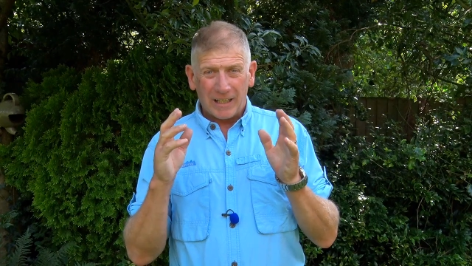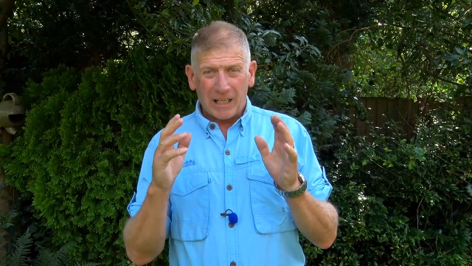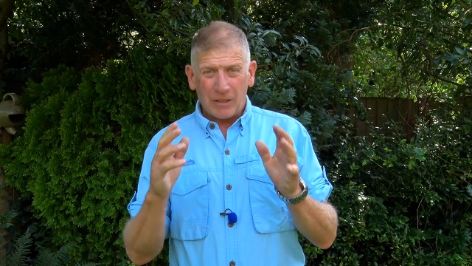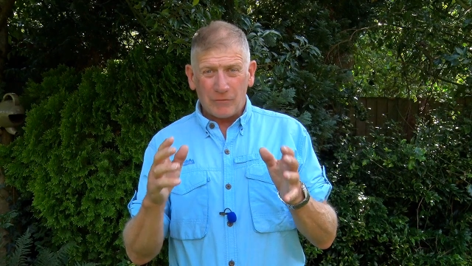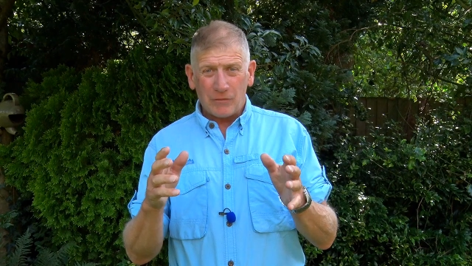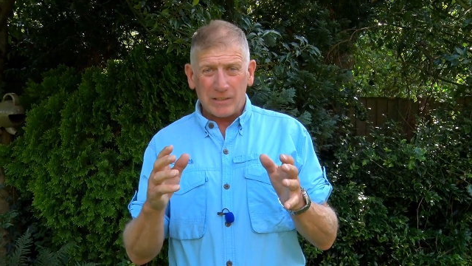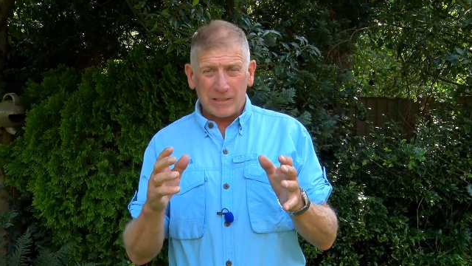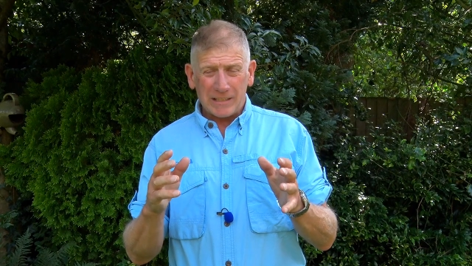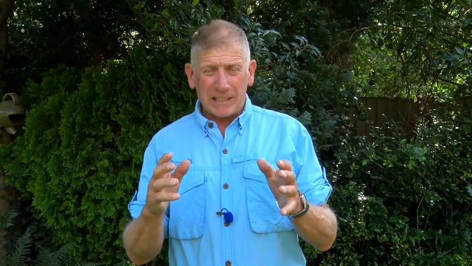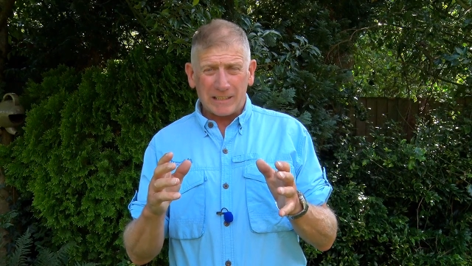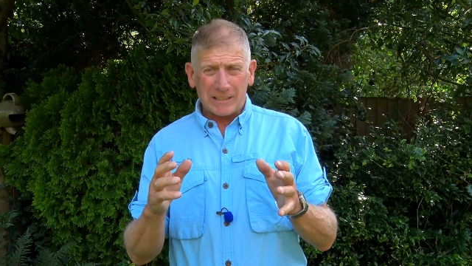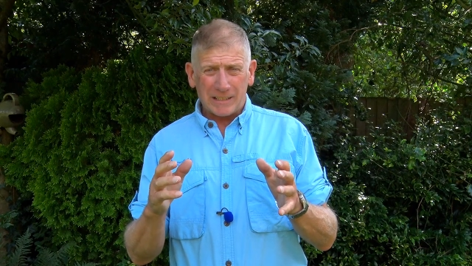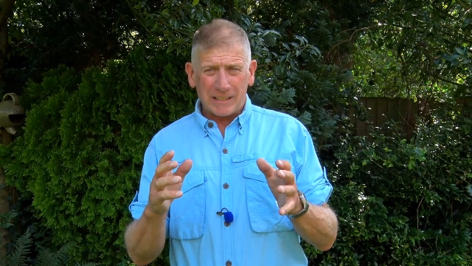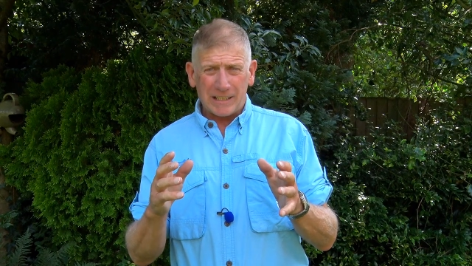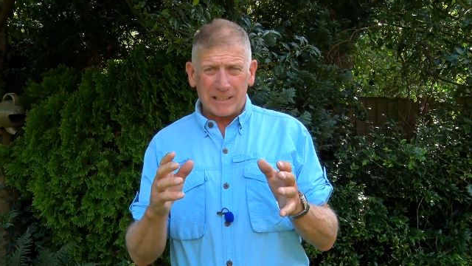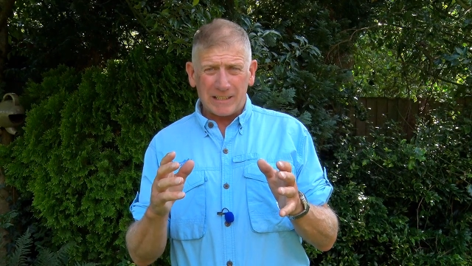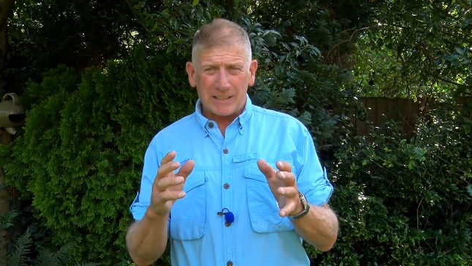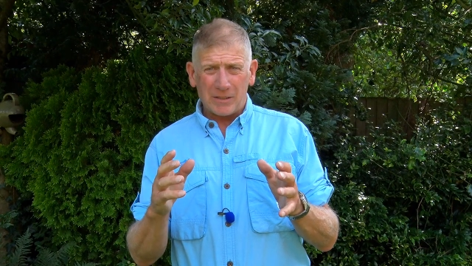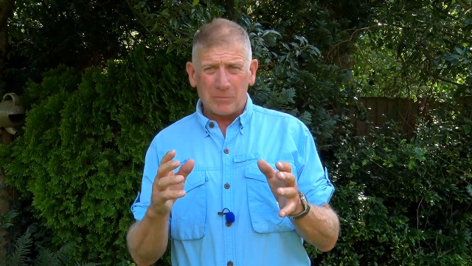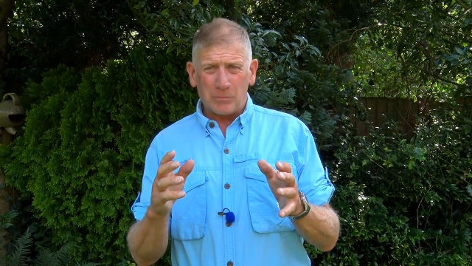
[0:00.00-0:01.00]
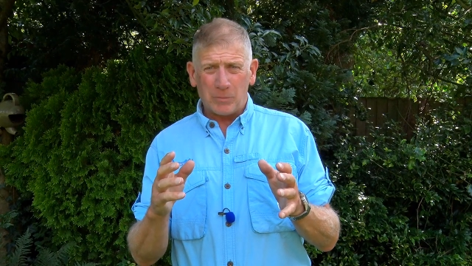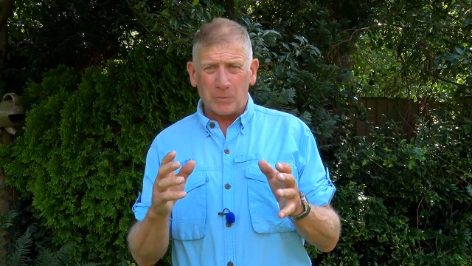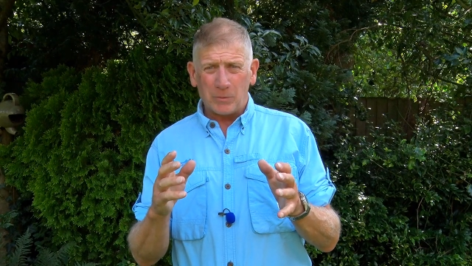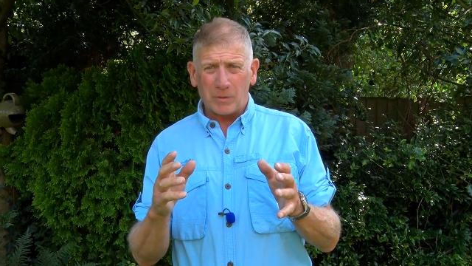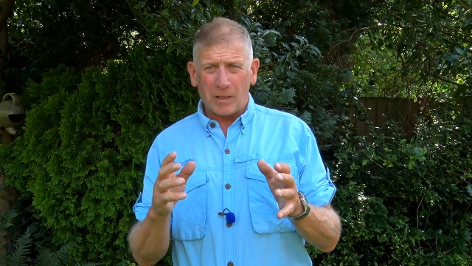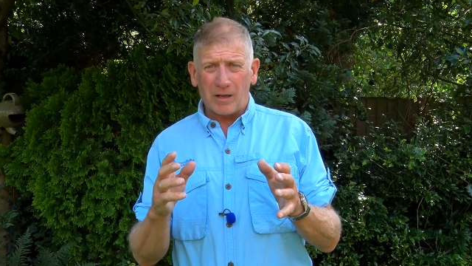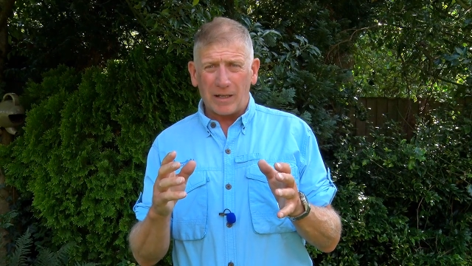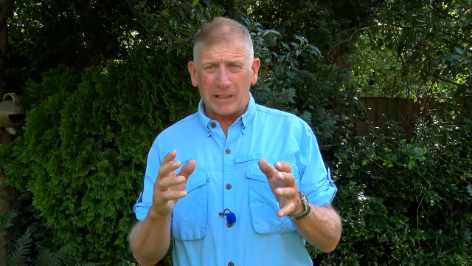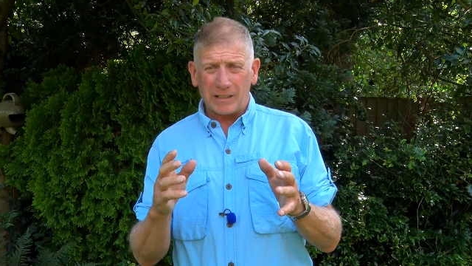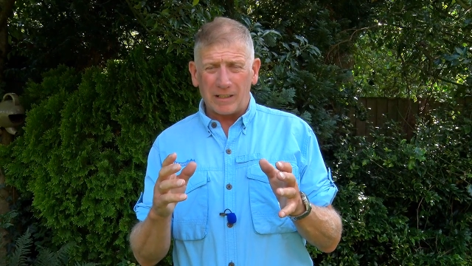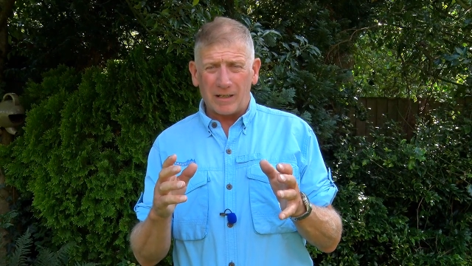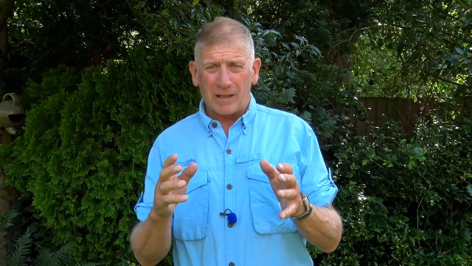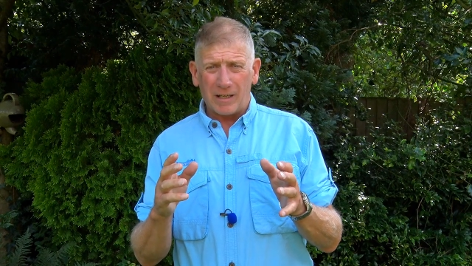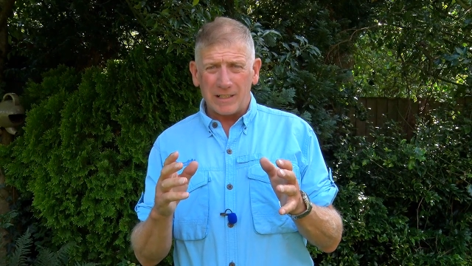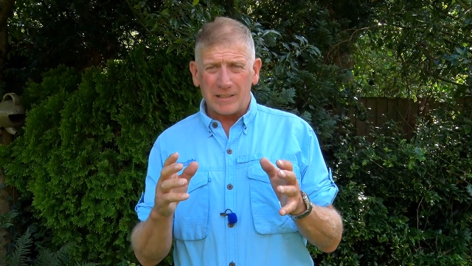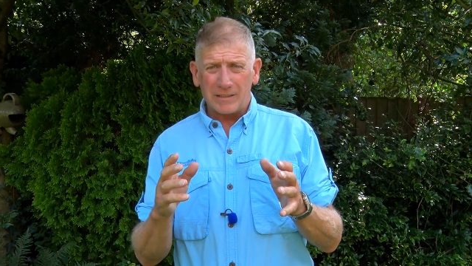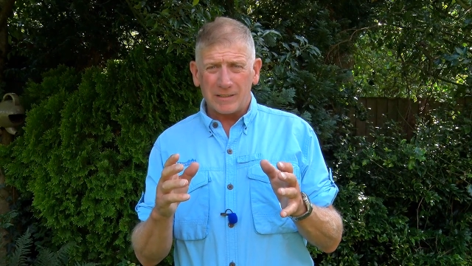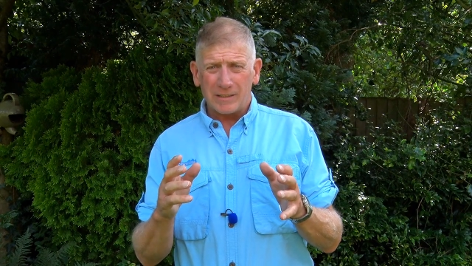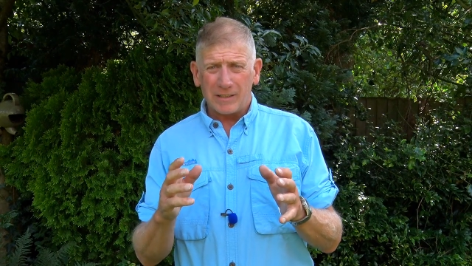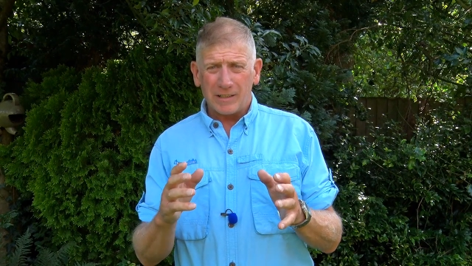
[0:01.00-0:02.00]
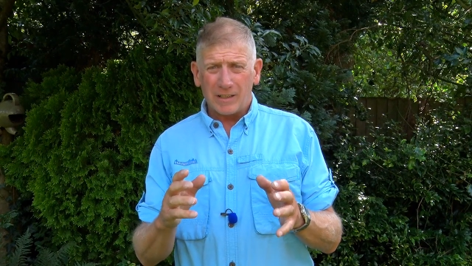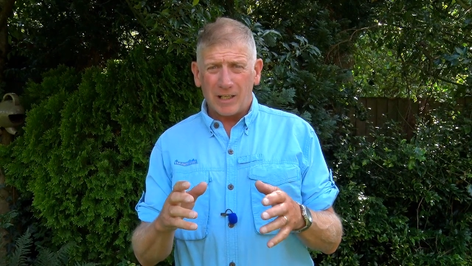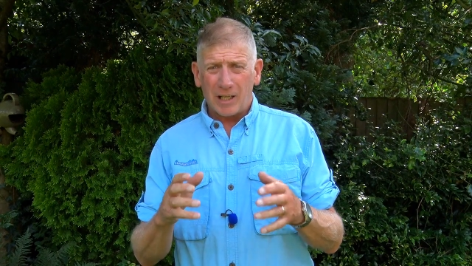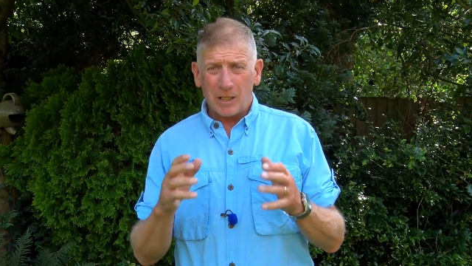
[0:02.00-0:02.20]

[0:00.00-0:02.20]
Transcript: If you stick to these simple guidelines,